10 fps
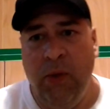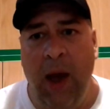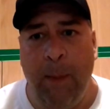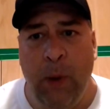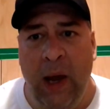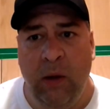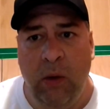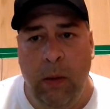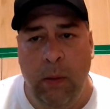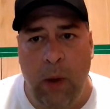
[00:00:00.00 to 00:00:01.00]
the
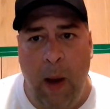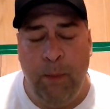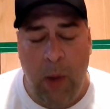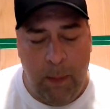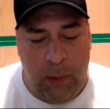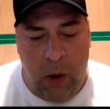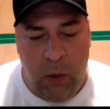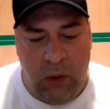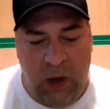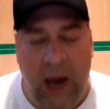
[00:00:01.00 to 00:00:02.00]
upload up,
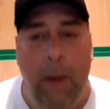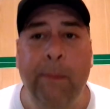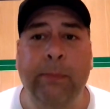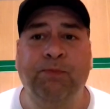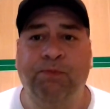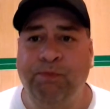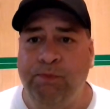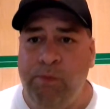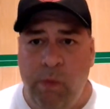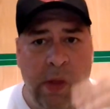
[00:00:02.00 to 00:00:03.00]
upload date.
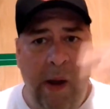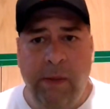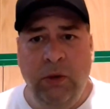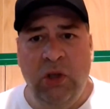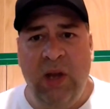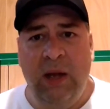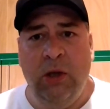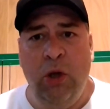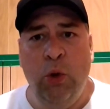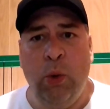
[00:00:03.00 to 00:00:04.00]
Just
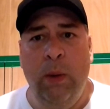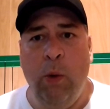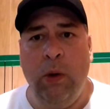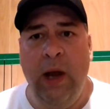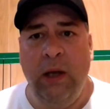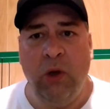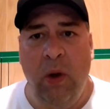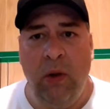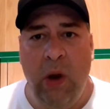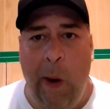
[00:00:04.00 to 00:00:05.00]
had two, three more days
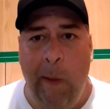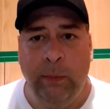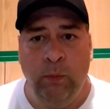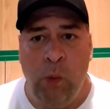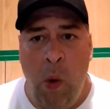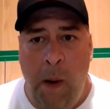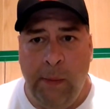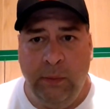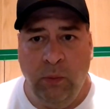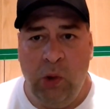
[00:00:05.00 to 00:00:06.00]
on there,
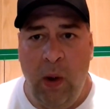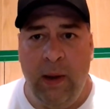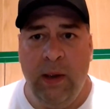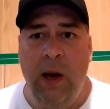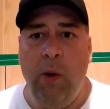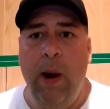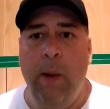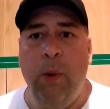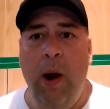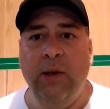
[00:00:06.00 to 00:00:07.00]
so I can get
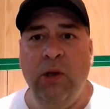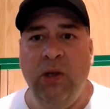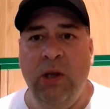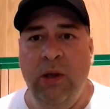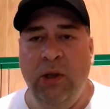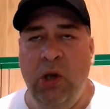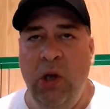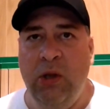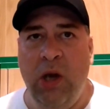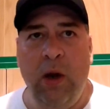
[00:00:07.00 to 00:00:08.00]
around processing the
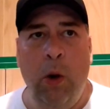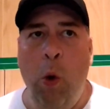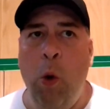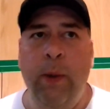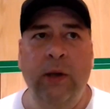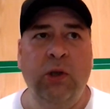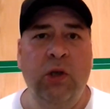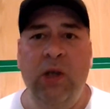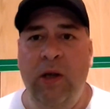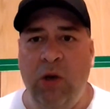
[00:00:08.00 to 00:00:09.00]
seeds. I got a whole bunch
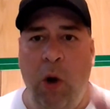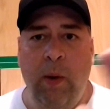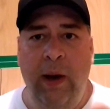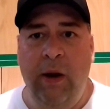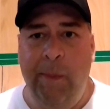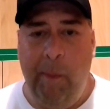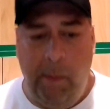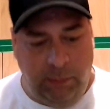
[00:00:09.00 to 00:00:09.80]
of seeds already.